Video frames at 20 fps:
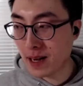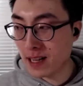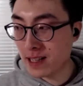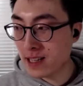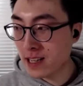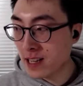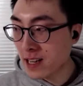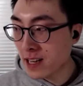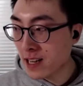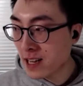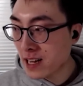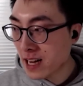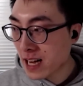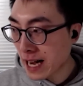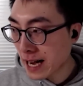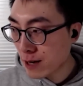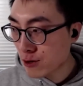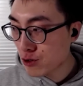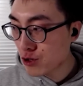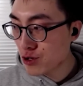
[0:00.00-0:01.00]
but
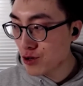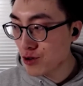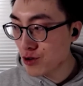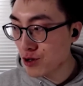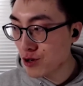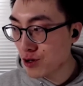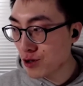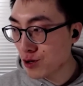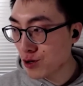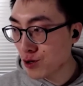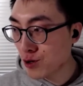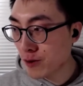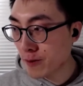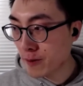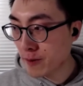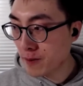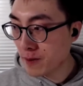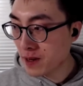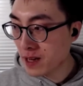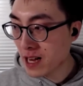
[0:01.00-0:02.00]
how do
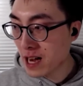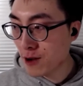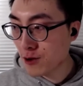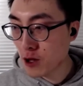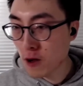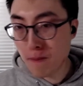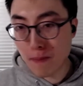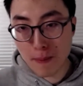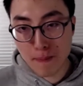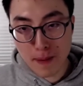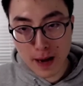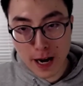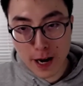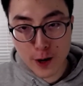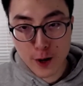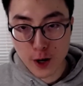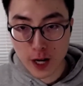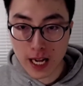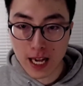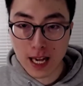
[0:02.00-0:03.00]
you how do you
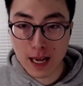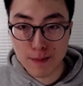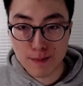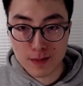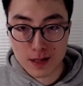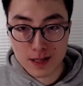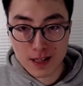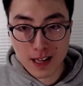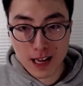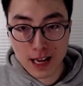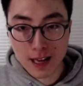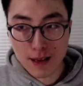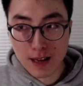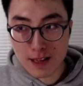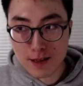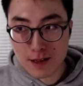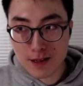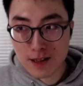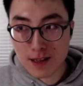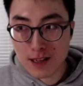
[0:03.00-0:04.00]
prepare your games? Like,